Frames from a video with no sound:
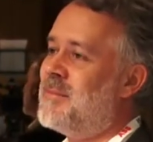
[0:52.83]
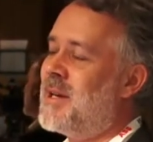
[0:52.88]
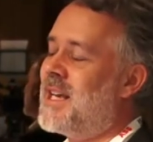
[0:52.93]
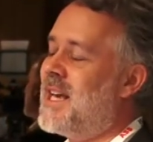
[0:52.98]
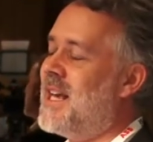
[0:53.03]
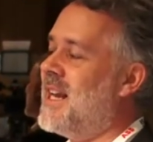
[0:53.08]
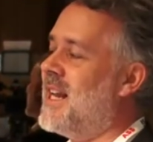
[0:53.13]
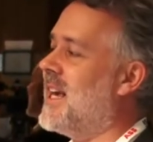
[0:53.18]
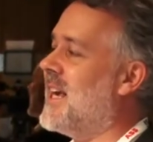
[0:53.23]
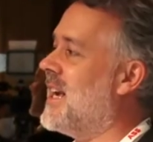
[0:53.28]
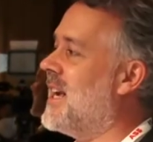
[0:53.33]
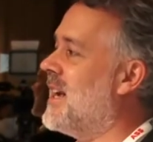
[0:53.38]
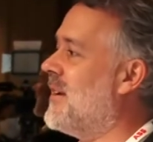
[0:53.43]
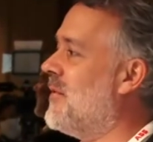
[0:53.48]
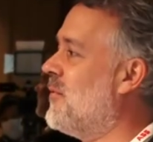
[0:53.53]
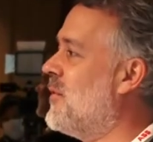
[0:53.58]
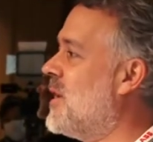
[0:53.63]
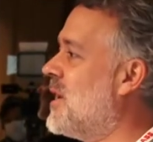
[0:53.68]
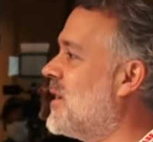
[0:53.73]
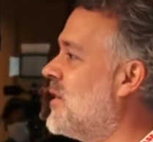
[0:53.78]
beginning,
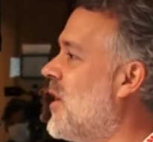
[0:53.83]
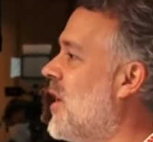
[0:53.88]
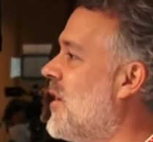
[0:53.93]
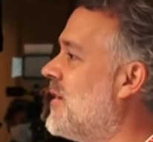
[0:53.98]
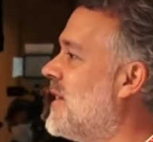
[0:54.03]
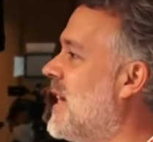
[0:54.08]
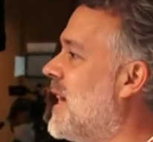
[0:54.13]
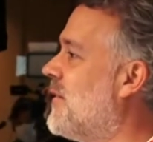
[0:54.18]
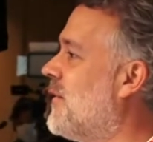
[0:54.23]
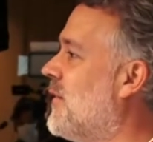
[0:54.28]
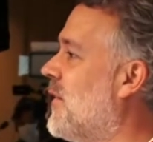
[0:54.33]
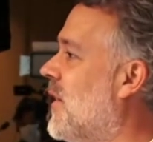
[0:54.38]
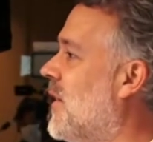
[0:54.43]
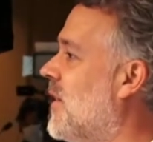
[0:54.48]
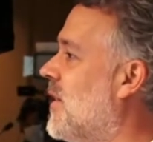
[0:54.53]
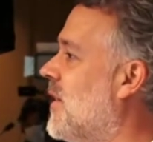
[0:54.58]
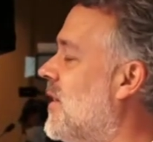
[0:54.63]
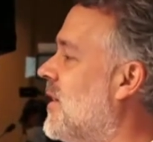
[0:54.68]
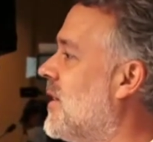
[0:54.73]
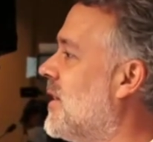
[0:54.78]
we are not that
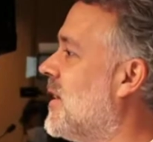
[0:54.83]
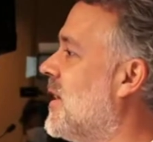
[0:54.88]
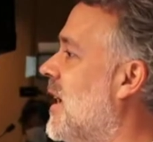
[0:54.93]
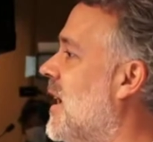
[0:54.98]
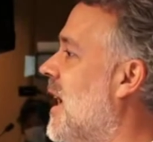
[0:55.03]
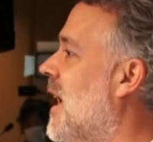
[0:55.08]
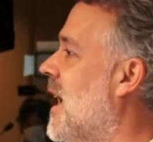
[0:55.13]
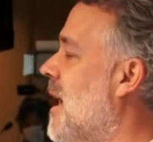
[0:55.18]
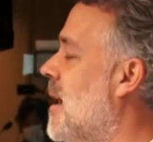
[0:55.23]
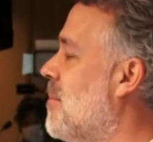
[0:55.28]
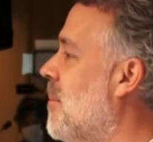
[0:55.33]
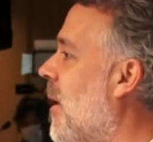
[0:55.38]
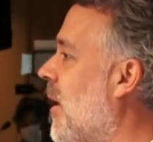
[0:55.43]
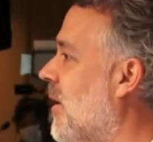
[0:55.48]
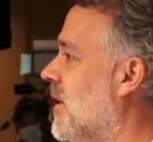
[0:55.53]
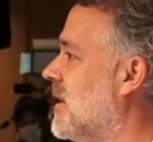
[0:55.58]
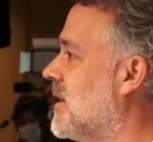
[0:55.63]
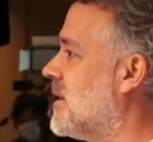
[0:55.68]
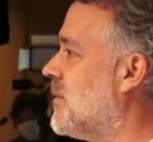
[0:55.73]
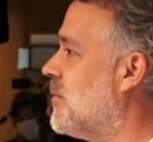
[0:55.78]
far
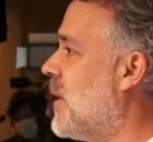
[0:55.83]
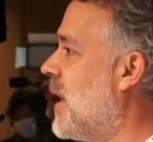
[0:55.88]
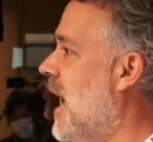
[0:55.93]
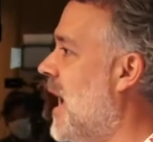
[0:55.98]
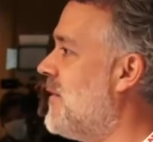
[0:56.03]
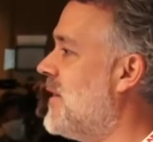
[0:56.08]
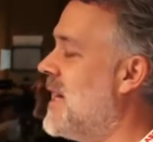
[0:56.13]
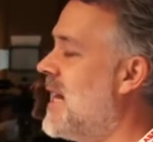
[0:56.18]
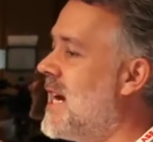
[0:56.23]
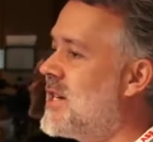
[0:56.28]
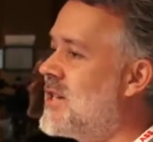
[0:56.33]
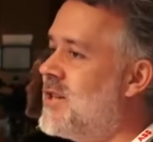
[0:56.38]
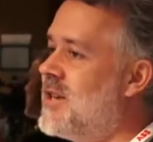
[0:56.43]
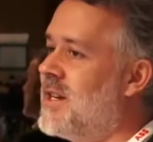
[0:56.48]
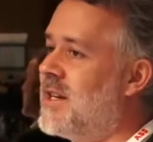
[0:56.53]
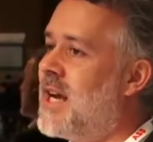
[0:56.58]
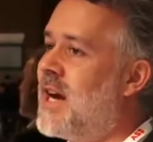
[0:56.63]
apart. We have a national